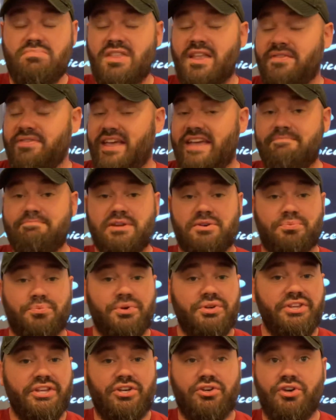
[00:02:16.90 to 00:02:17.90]
they've been
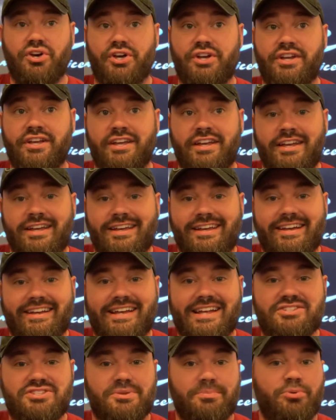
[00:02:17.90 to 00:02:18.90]
really good
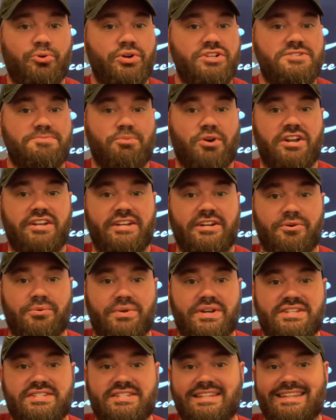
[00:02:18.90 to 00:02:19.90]
against the point spread here
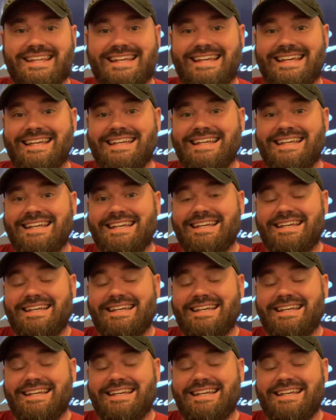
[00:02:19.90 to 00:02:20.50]
recently.